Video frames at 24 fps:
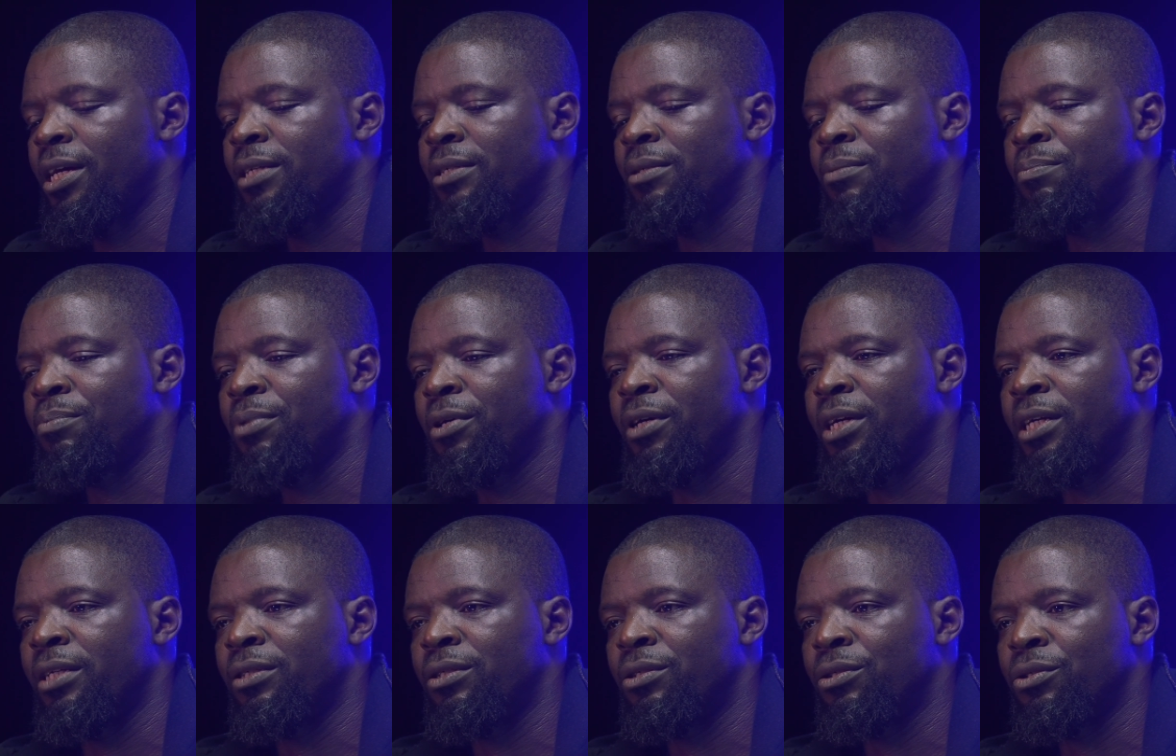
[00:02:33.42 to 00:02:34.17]
as a
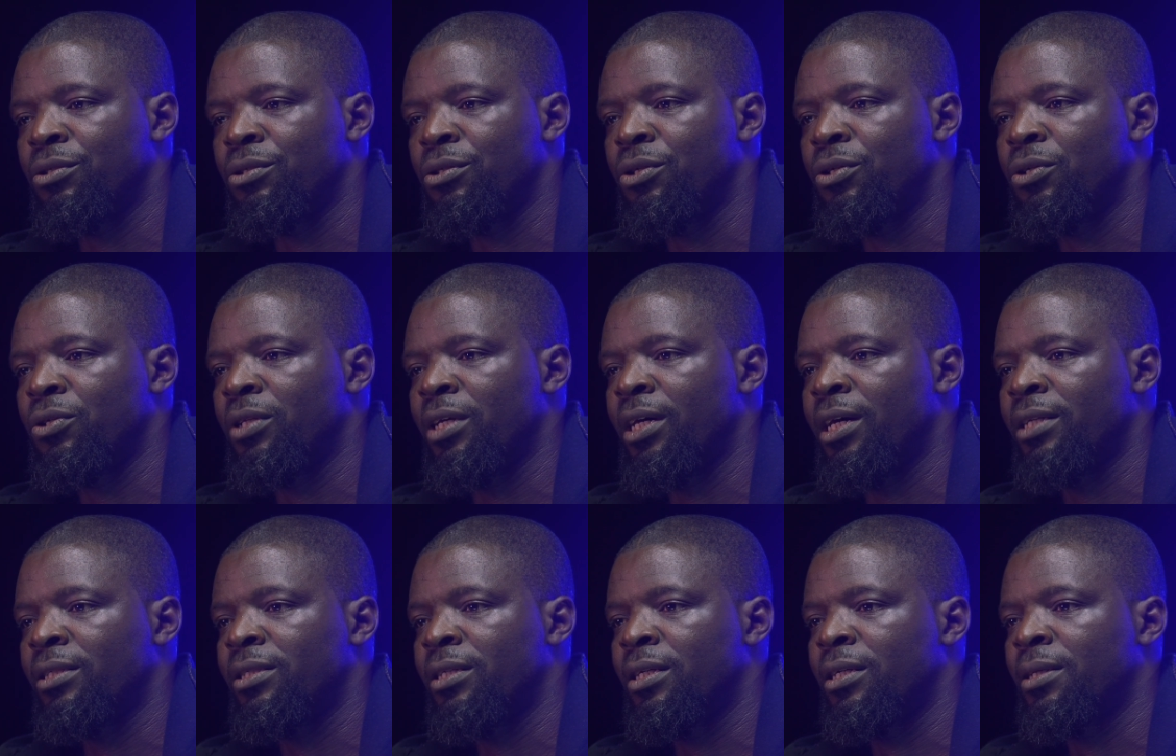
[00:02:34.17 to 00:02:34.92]
parent, you know
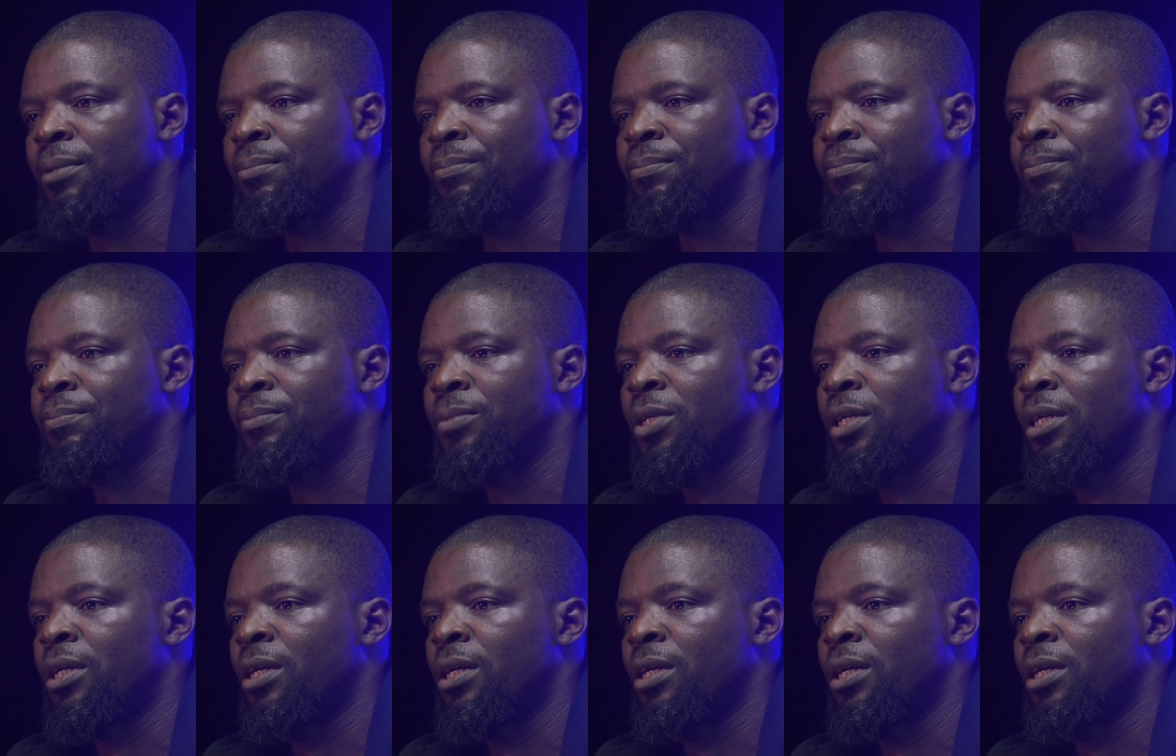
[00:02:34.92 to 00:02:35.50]
that um,